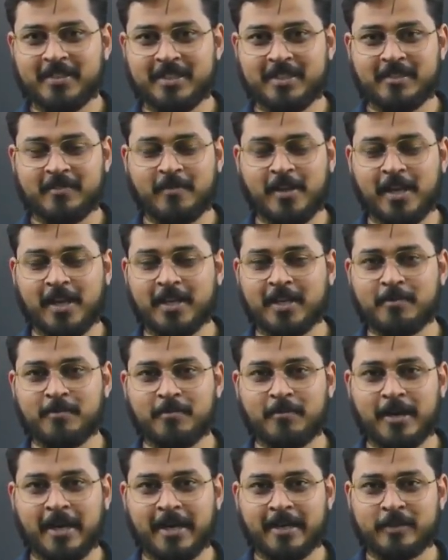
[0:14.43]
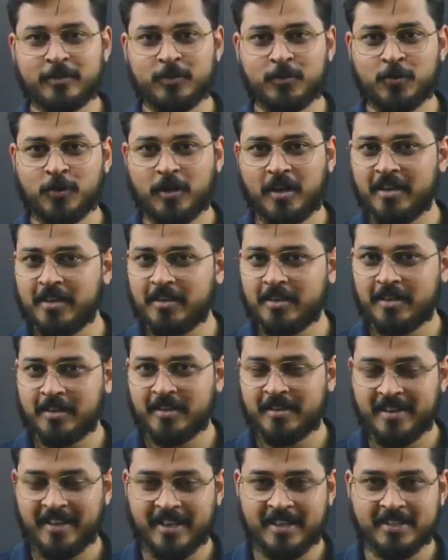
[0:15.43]
Welcome back to our
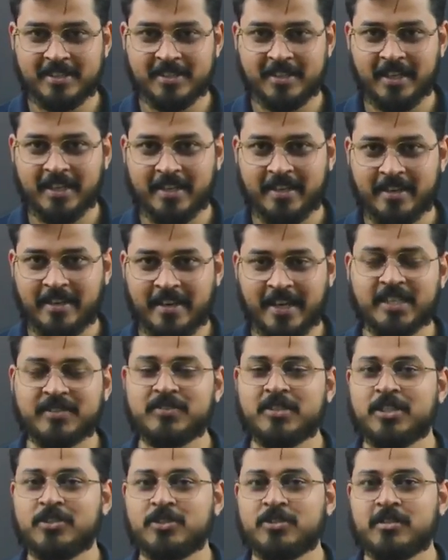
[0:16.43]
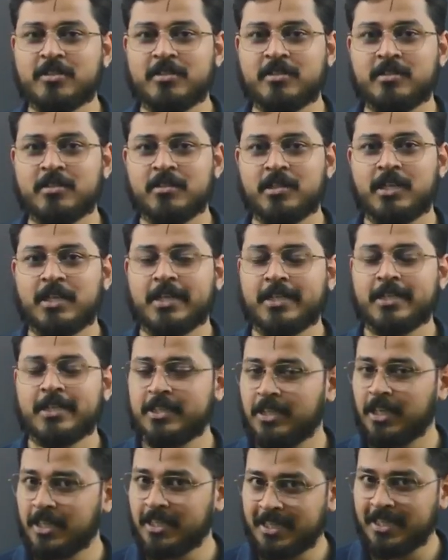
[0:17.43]
DSA live session
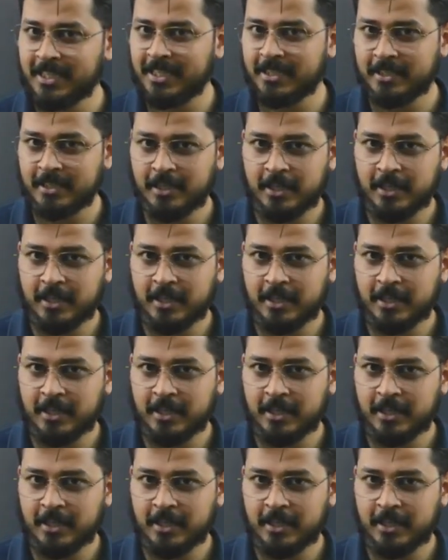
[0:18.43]
13.